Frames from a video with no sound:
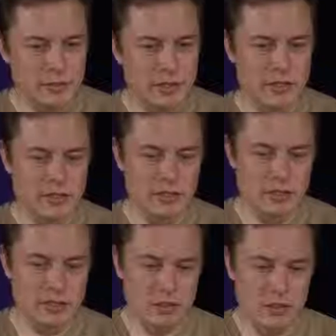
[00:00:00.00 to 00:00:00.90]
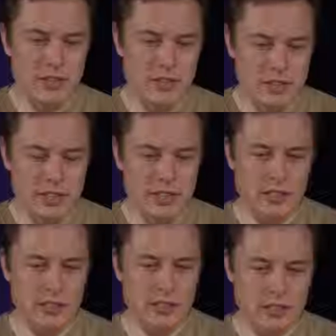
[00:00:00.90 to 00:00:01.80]
I mean, critical
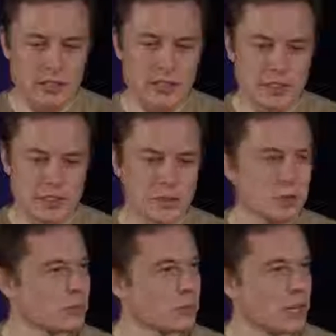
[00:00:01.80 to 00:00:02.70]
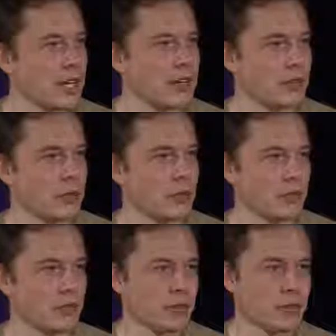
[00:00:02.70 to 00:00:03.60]
thinking is a skill in short supply, where
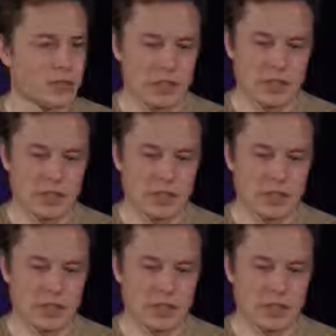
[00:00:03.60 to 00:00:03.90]
people